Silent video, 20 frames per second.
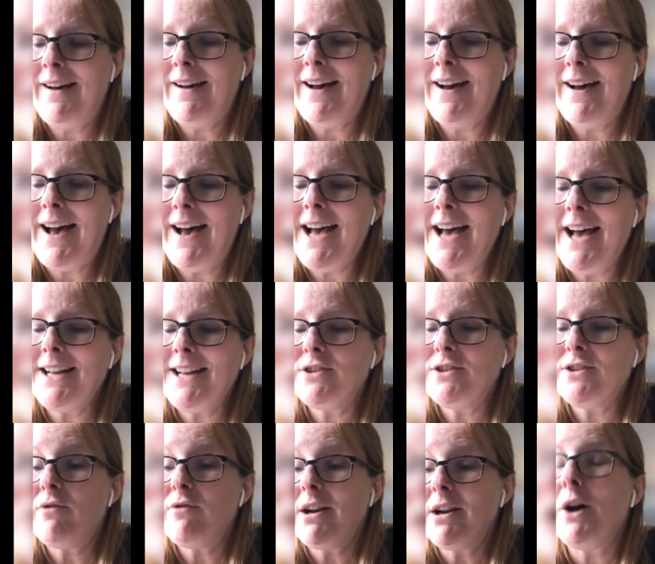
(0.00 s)

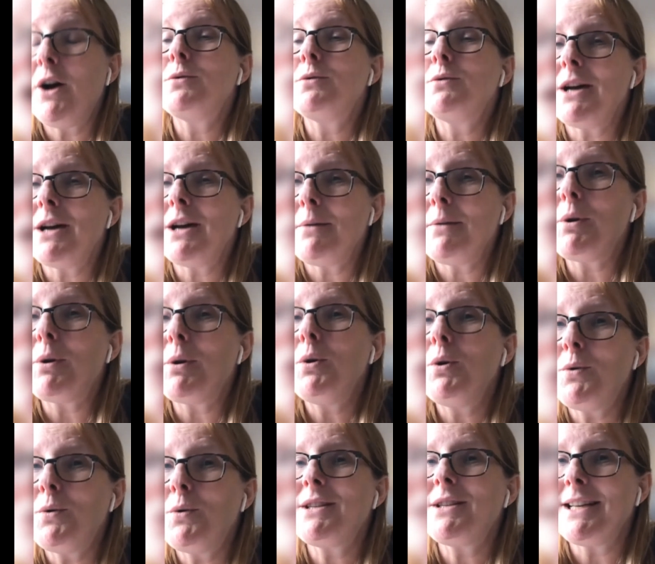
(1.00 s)
and run whole-time
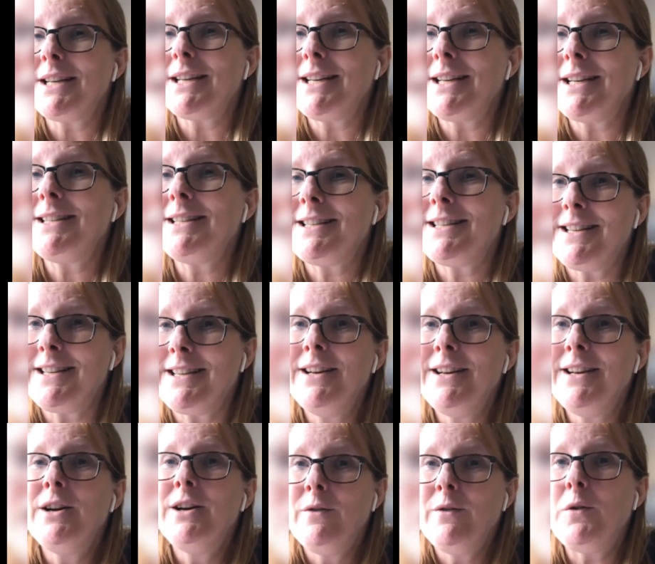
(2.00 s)
courses
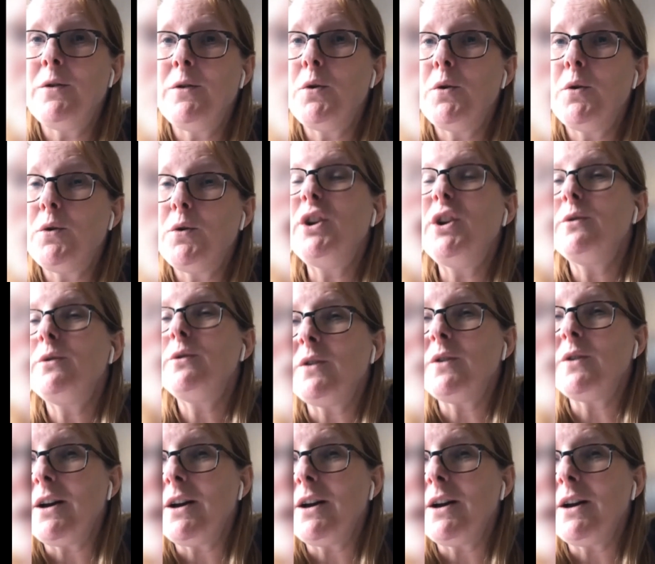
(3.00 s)
for new